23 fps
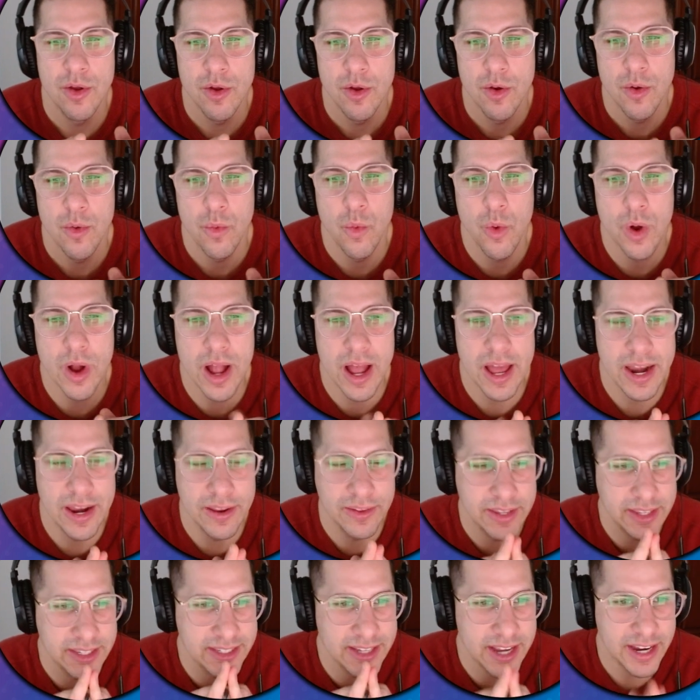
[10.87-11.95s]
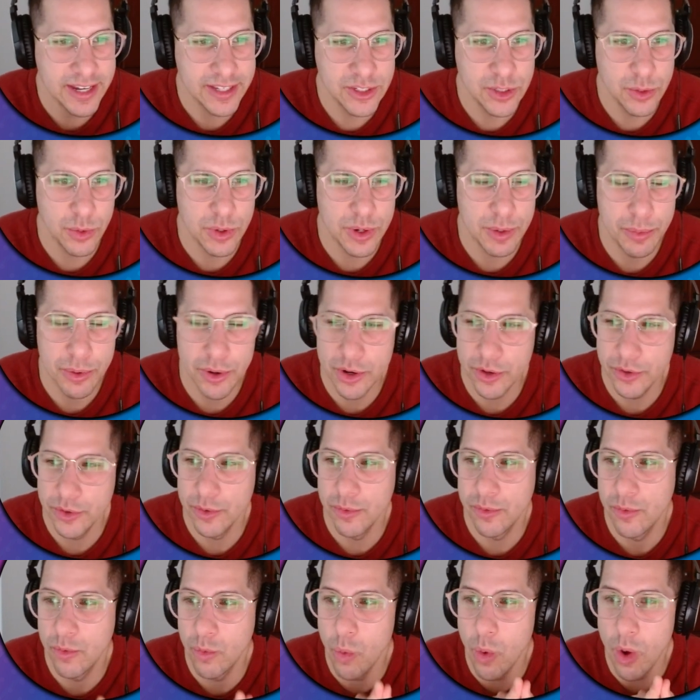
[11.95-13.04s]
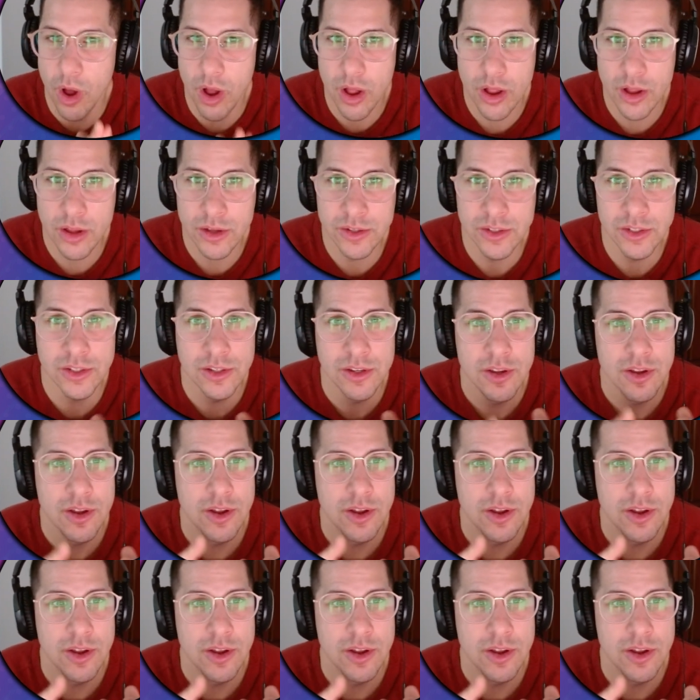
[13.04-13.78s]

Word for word: what kind of designs you want to put on the walls,